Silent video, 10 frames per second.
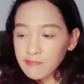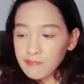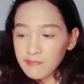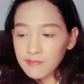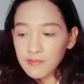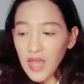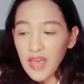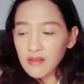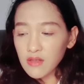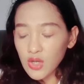
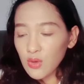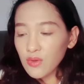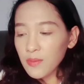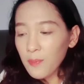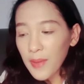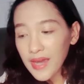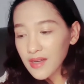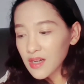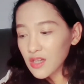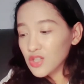And you know, the
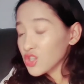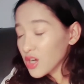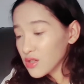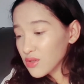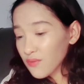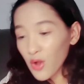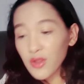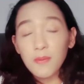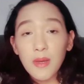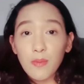pain and the struggles of all
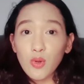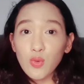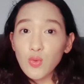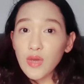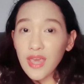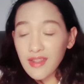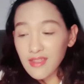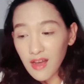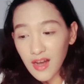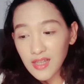the people who
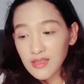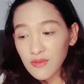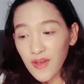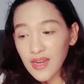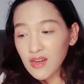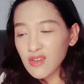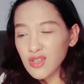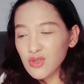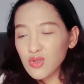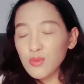cannot find a
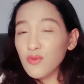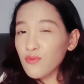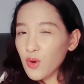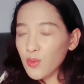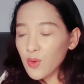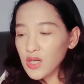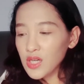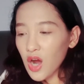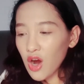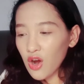reason to move
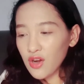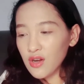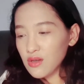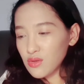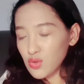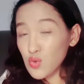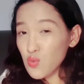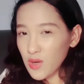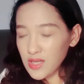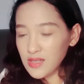forward are
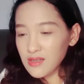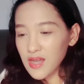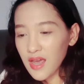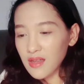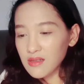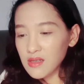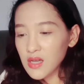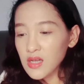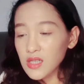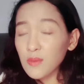nuanced and
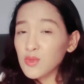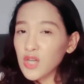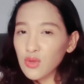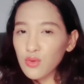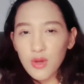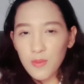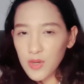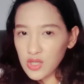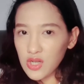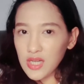subject to their personal